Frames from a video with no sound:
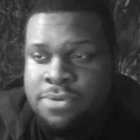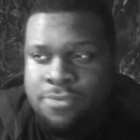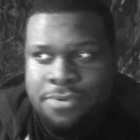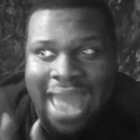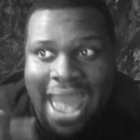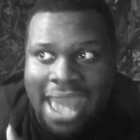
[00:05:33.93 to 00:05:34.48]

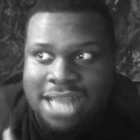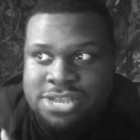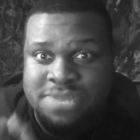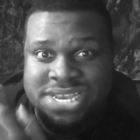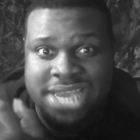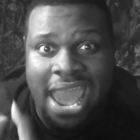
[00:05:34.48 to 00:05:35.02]
Well, not had to,
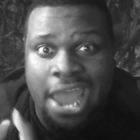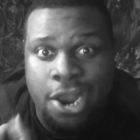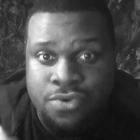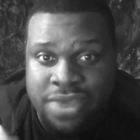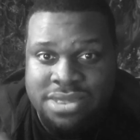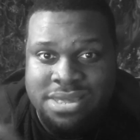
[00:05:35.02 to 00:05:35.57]
but she had her
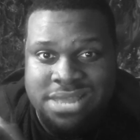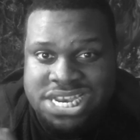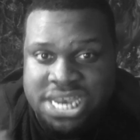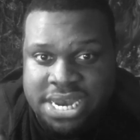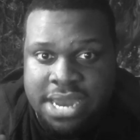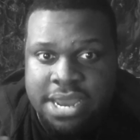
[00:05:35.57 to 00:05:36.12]
reason that
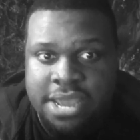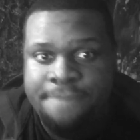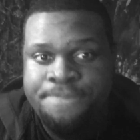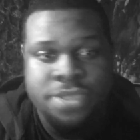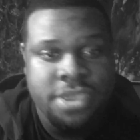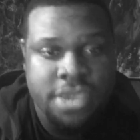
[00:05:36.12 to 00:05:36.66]
she did it.
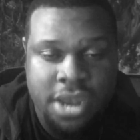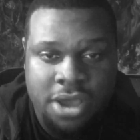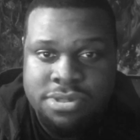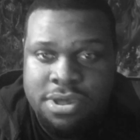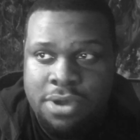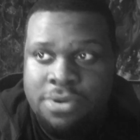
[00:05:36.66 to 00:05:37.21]
You know,
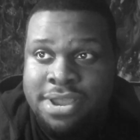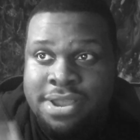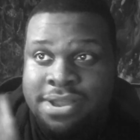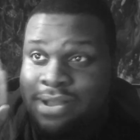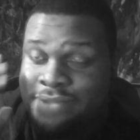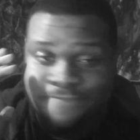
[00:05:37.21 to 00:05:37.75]
so
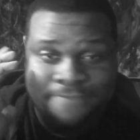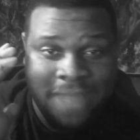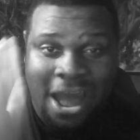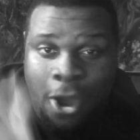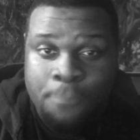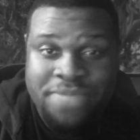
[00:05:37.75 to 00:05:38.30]

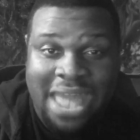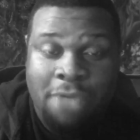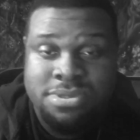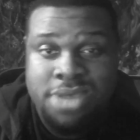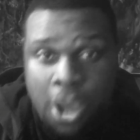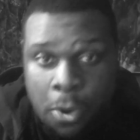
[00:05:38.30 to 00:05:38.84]
I hope that
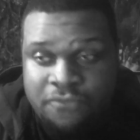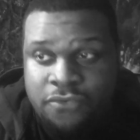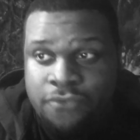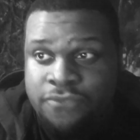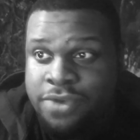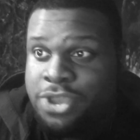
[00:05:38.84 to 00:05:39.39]
was
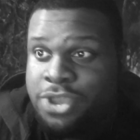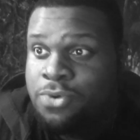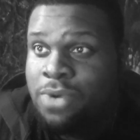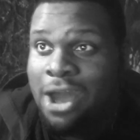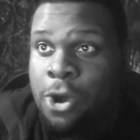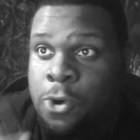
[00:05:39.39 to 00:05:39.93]
helpful for
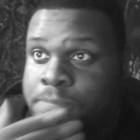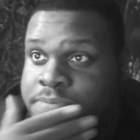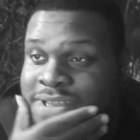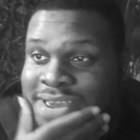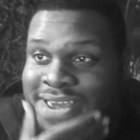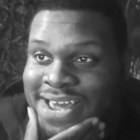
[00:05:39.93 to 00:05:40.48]
you. I hope
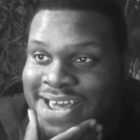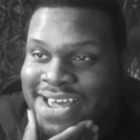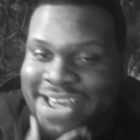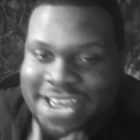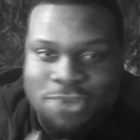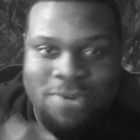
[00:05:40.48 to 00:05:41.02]

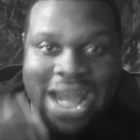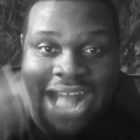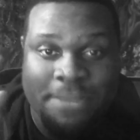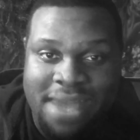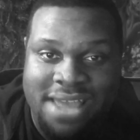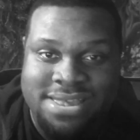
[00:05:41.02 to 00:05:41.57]
you got
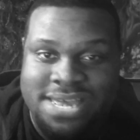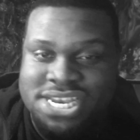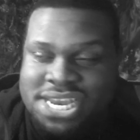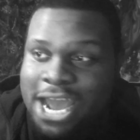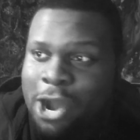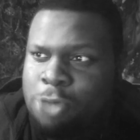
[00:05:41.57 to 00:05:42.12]
the message
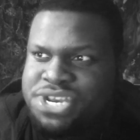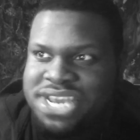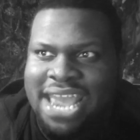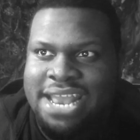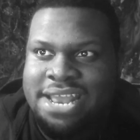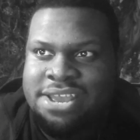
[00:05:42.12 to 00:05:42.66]
in it. I hope
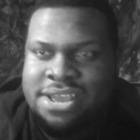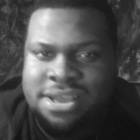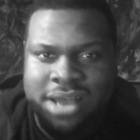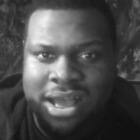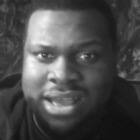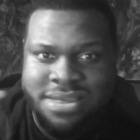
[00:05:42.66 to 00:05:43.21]
she ain't
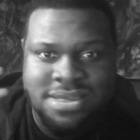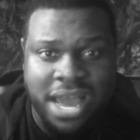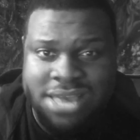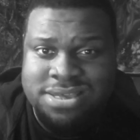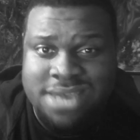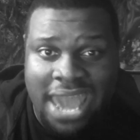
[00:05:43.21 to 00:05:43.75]
a
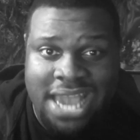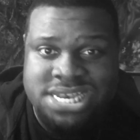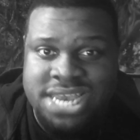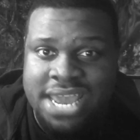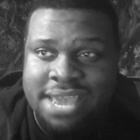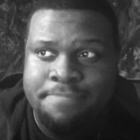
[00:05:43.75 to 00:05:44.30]
skank
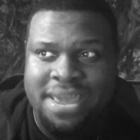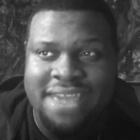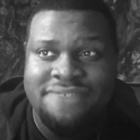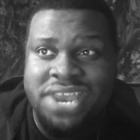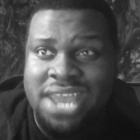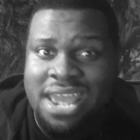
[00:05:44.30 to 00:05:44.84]
chick. But
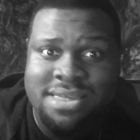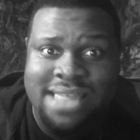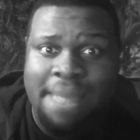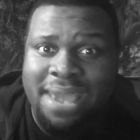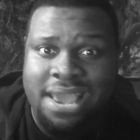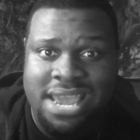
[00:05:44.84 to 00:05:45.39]
if she is,
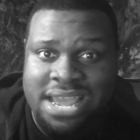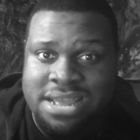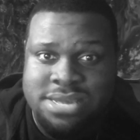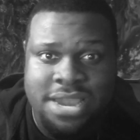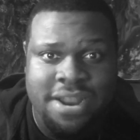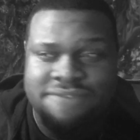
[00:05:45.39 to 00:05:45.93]
that make it
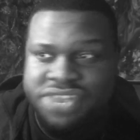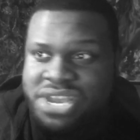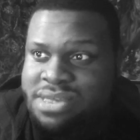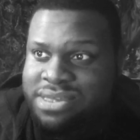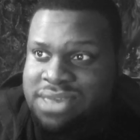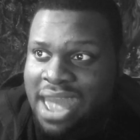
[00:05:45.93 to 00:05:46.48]
easier. If
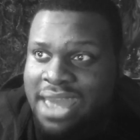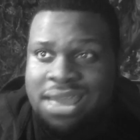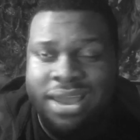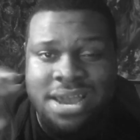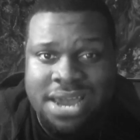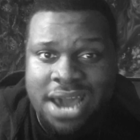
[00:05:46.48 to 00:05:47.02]
she's a skank,
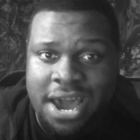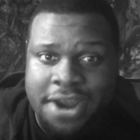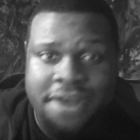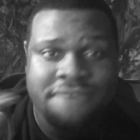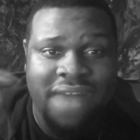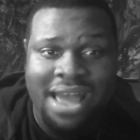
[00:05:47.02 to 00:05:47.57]
cut
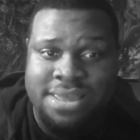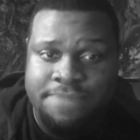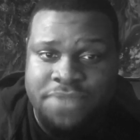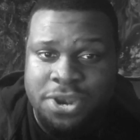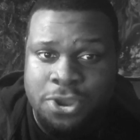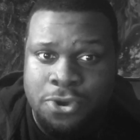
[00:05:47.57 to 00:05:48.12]
her, find
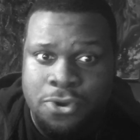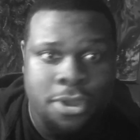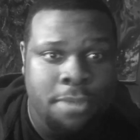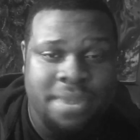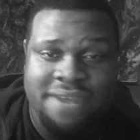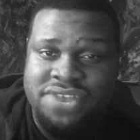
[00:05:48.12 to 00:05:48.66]
something new.
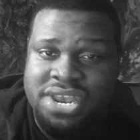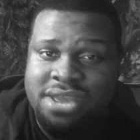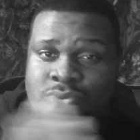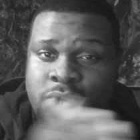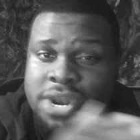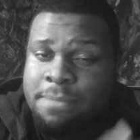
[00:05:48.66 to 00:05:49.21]
But if
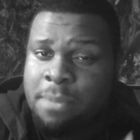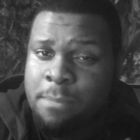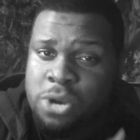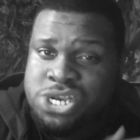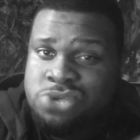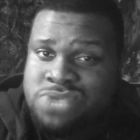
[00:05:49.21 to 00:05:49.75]
she's one of them
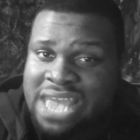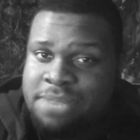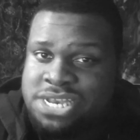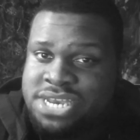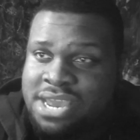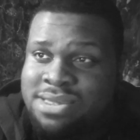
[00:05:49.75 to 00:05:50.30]
emotional type
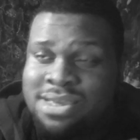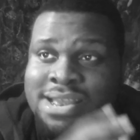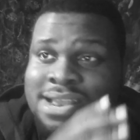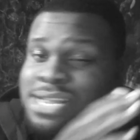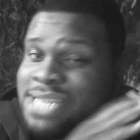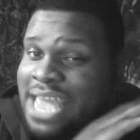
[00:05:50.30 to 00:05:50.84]
of chicks,
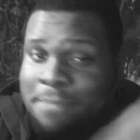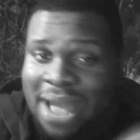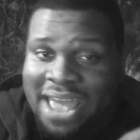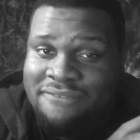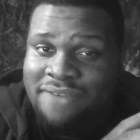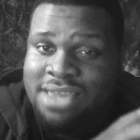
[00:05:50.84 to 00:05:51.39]
take
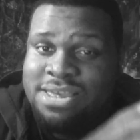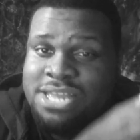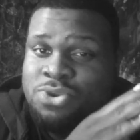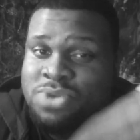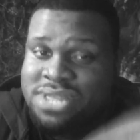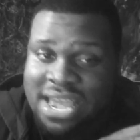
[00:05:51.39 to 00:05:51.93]
my advice and
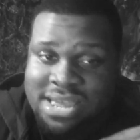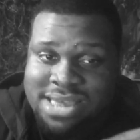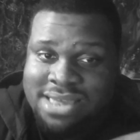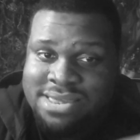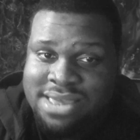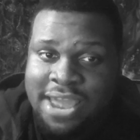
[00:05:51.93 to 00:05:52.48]
do the things I
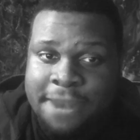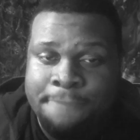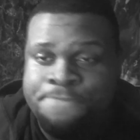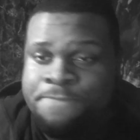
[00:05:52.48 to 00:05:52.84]
said.